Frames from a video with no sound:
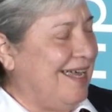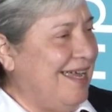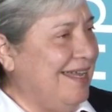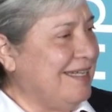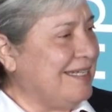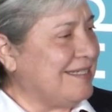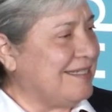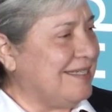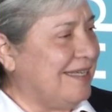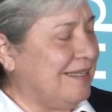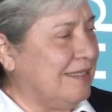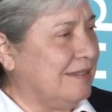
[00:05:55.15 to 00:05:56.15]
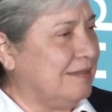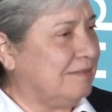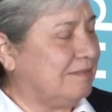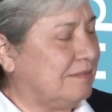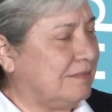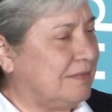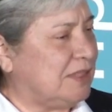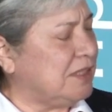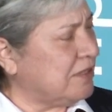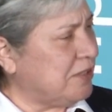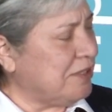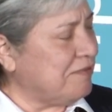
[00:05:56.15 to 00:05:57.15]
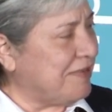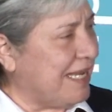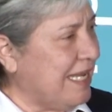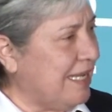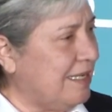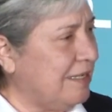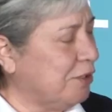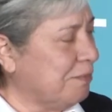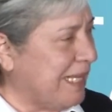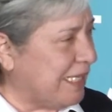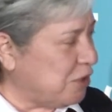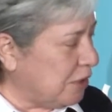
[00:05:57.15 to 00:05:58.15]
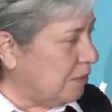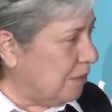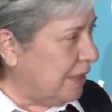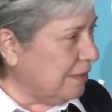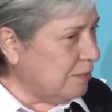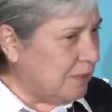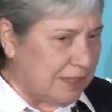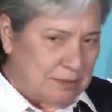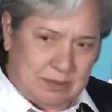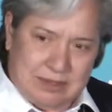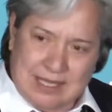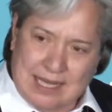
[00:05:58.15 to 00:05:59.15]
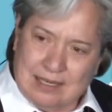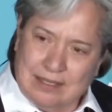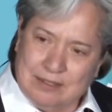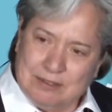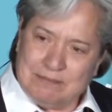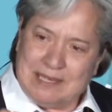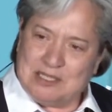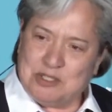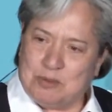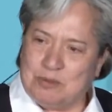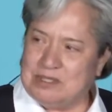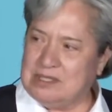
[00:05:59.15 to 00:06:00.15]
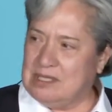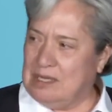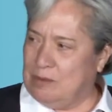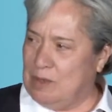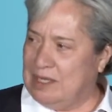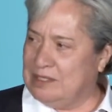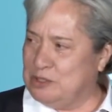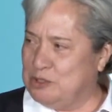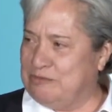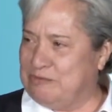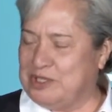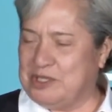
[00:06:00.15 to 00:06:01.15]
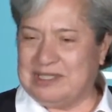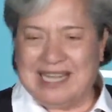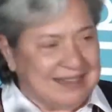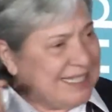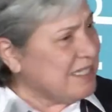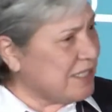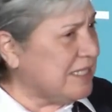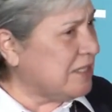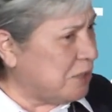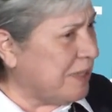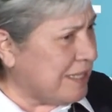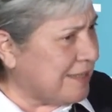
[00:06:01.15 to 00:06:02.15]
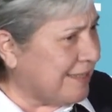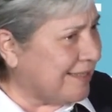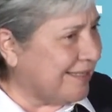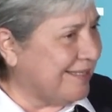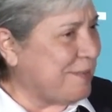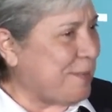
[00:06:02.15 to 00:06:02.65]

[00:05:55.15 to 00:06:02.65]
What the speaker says: And he said, "Sister, if I had a little magic wand, what would that little magic wand do for you? Not that it's going to do anything."